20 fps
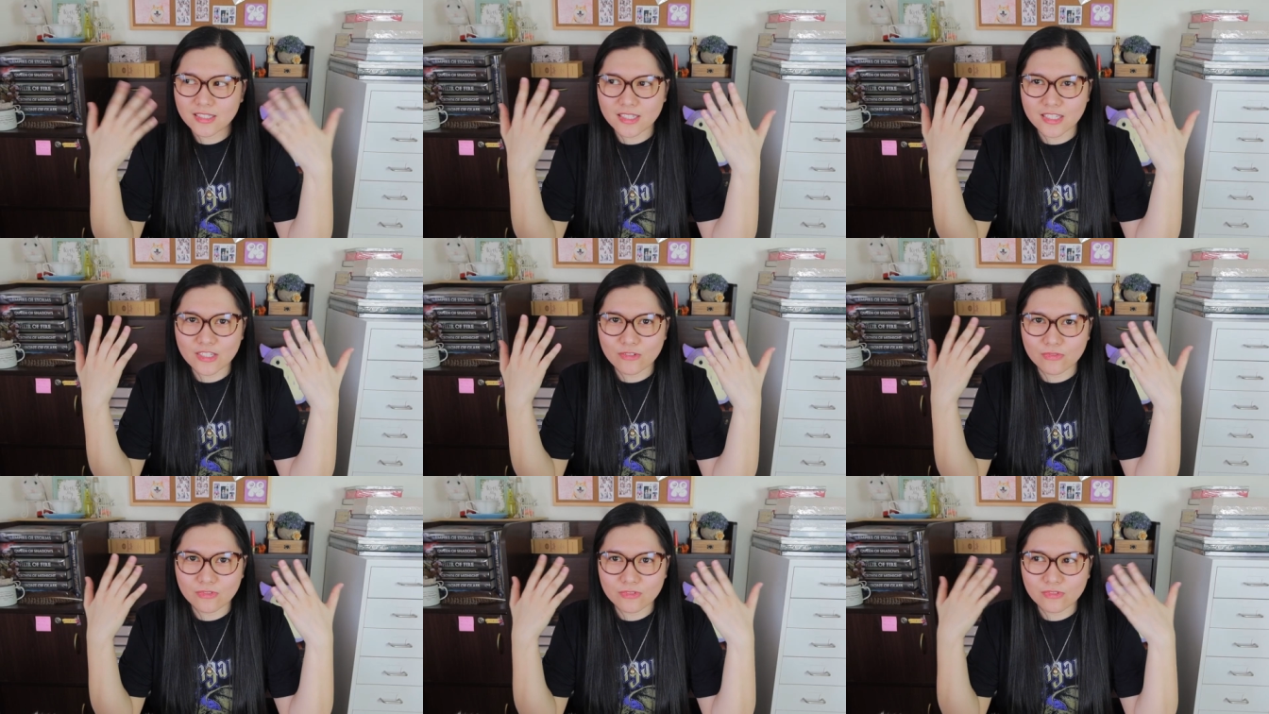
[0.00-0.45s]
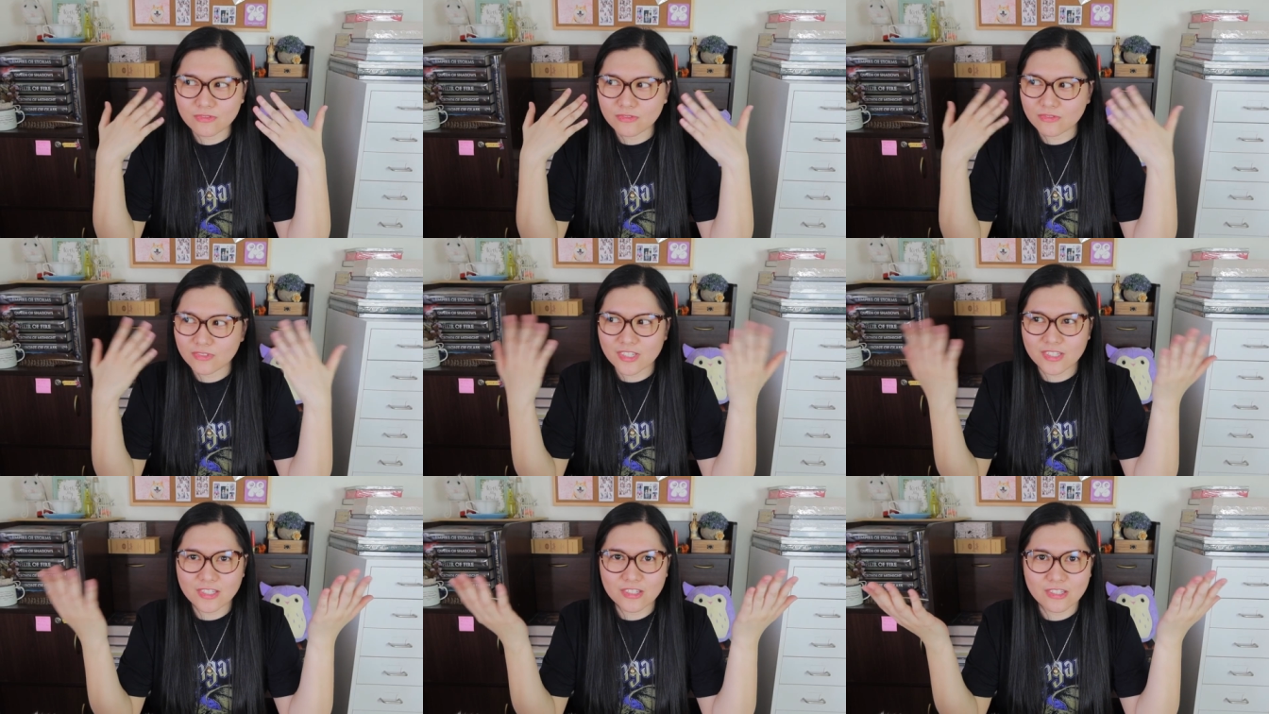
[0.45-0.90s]
is it
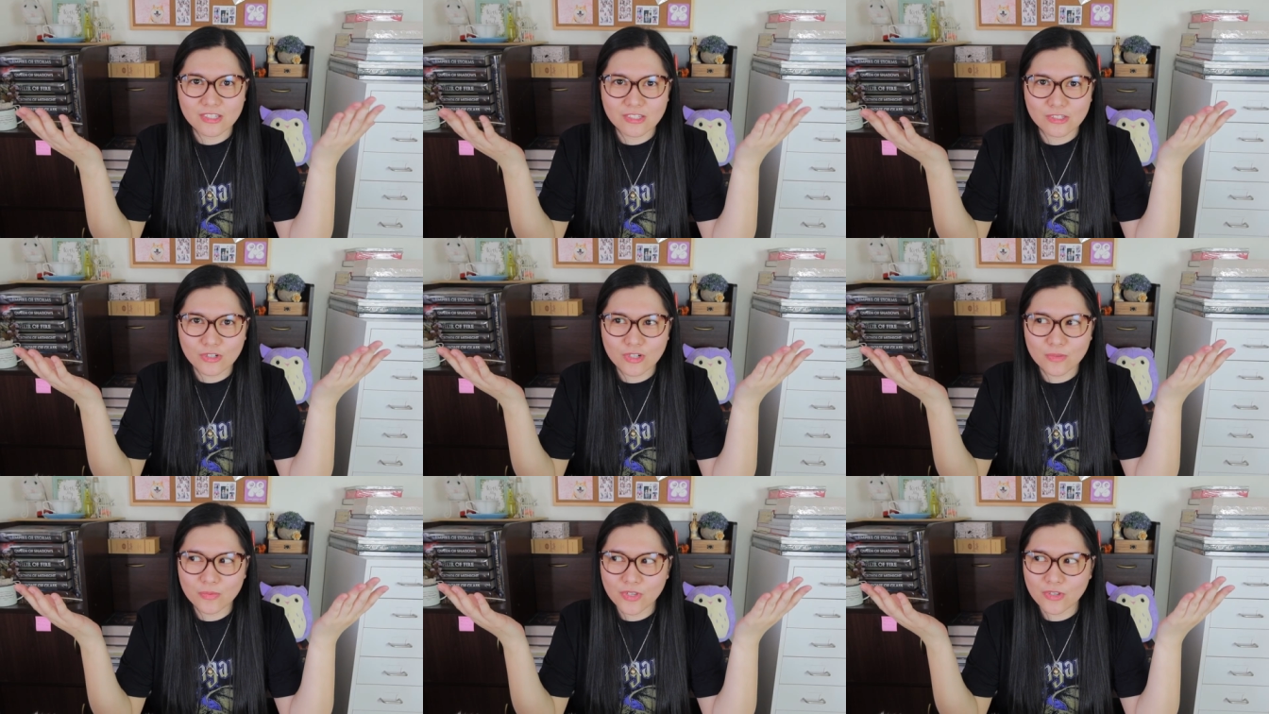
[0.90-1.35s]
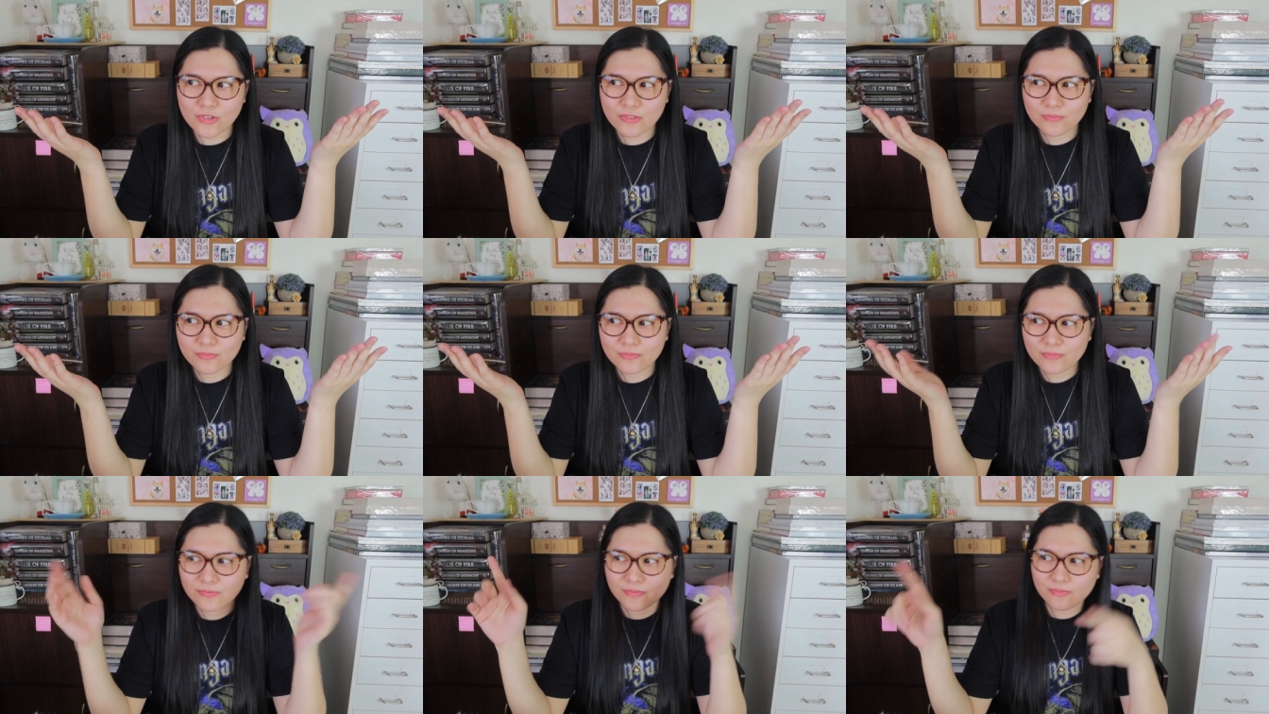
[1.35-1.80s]
does it disturb
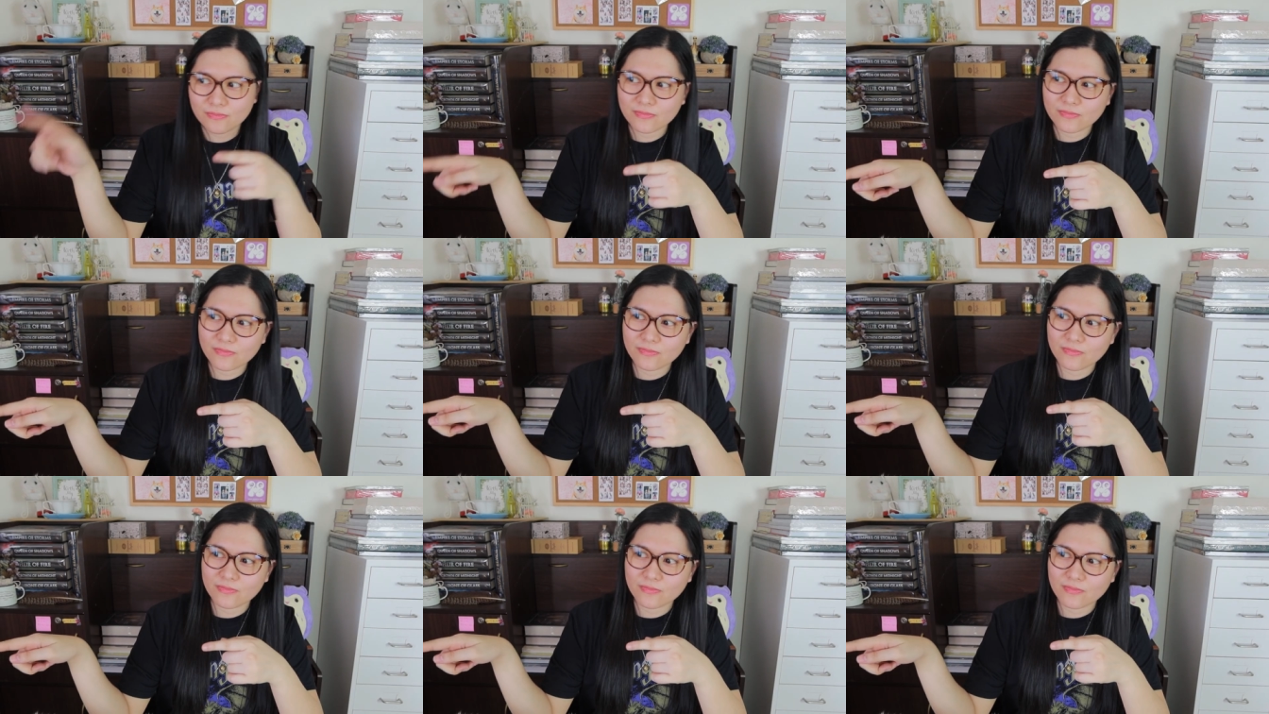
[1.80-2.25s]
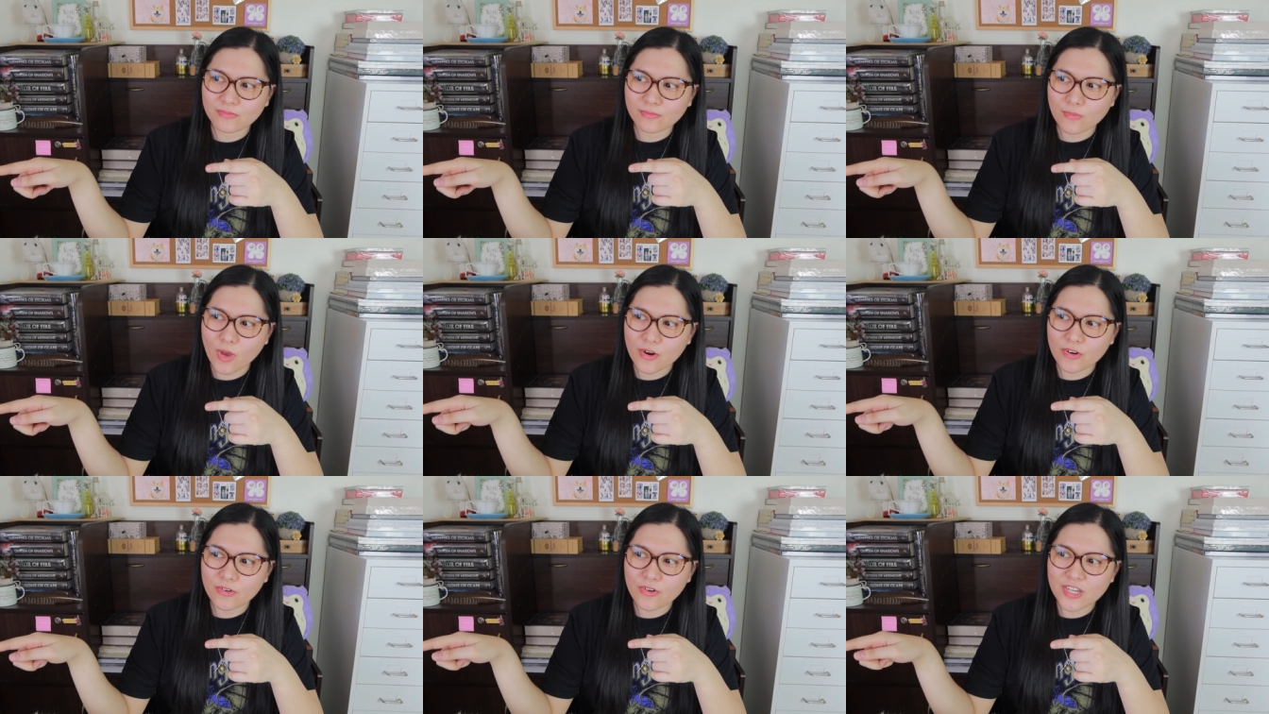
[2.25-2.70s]
you?
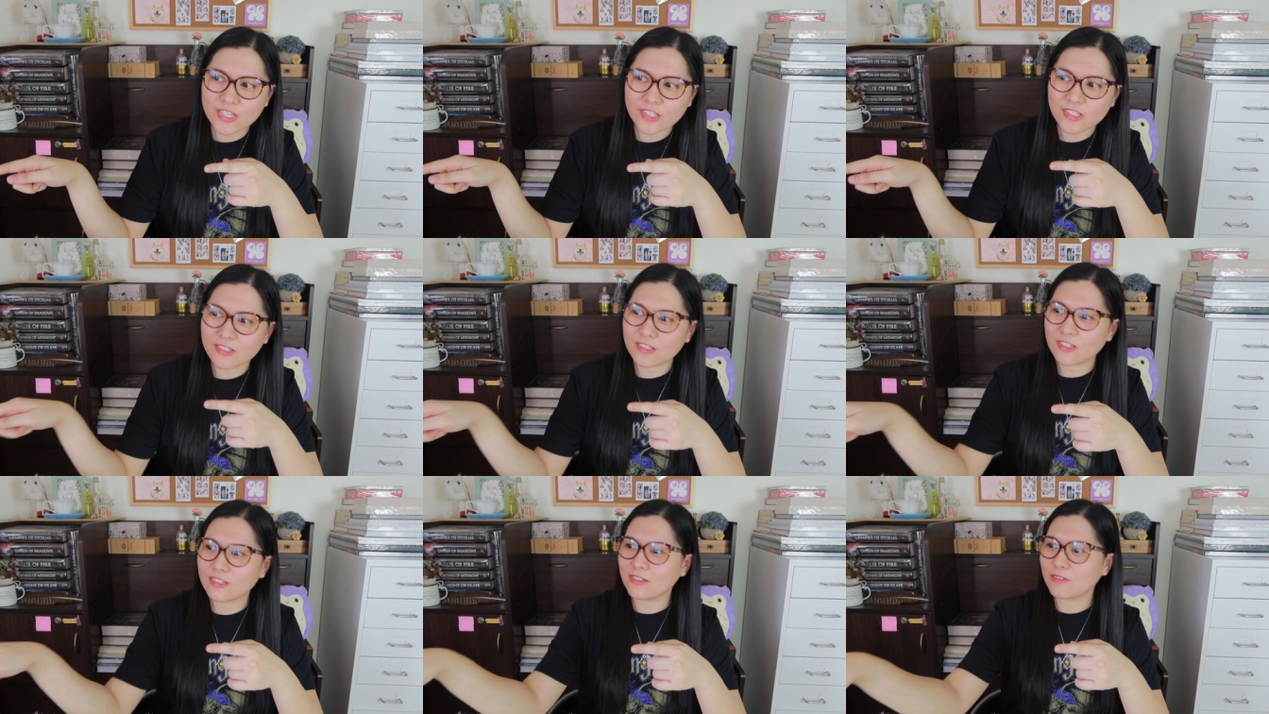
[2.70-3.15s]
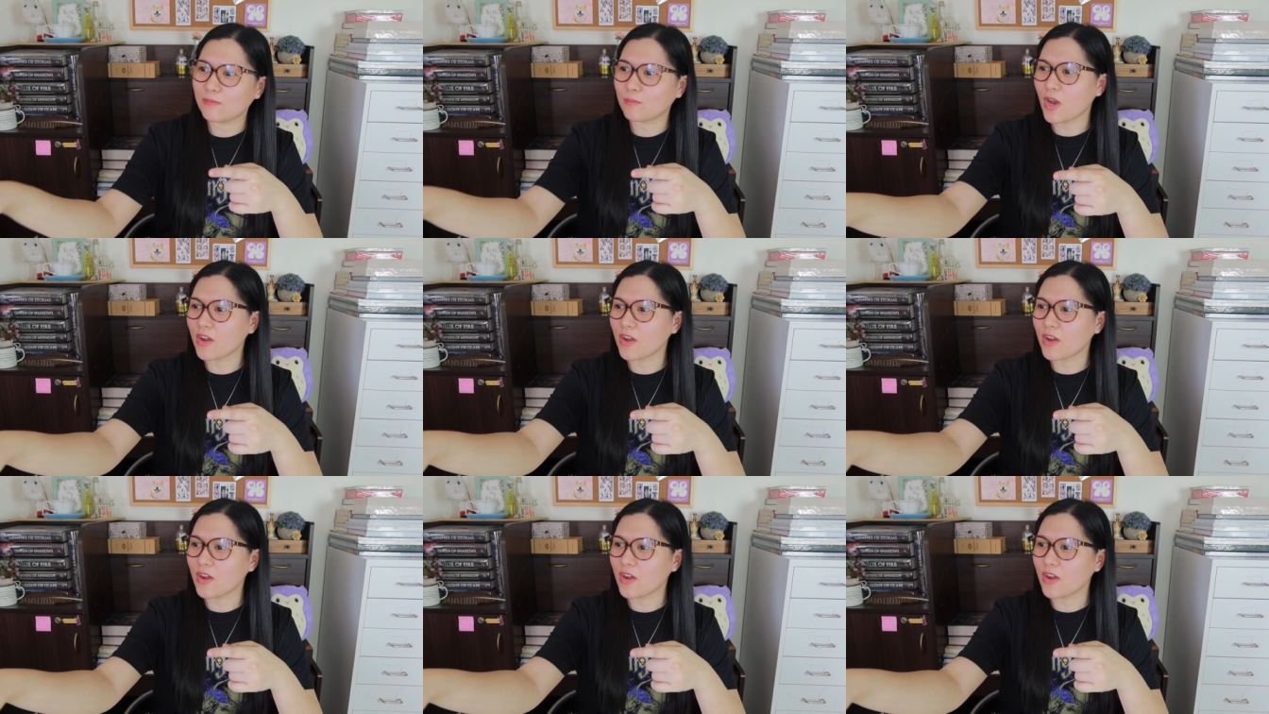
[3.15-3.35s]
Motorist?